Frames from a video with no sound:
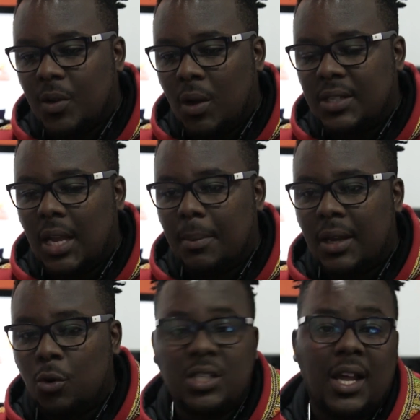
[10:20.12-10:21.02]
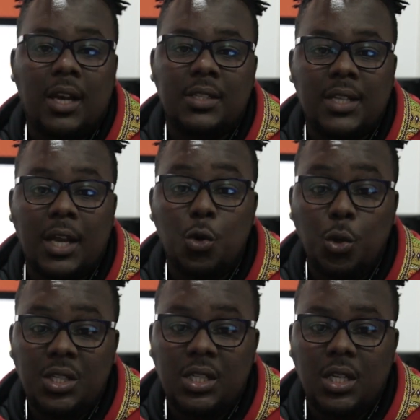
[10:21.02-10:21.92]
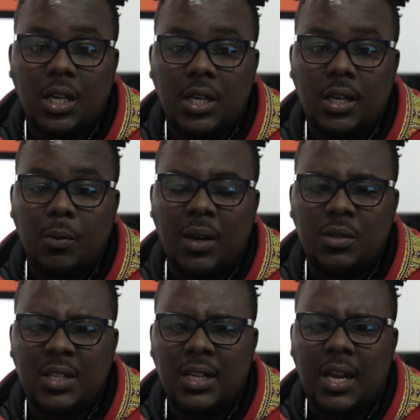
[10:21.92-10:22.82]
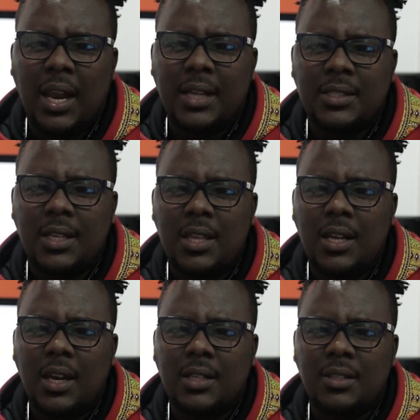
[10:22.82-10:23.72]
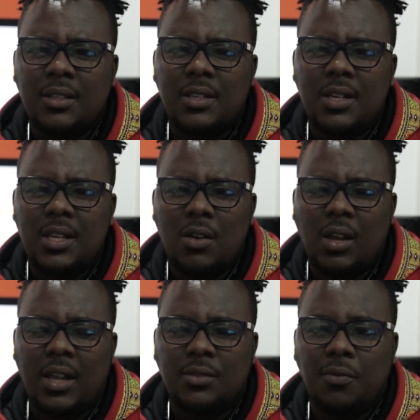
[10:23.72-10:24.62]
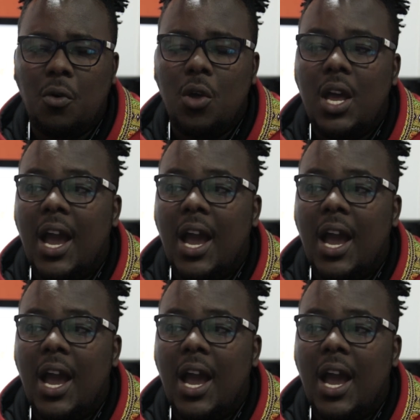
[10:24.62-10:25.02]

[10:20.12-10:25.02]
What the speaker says: one time I wrote a note when I was in class, I think class 3 or class 4.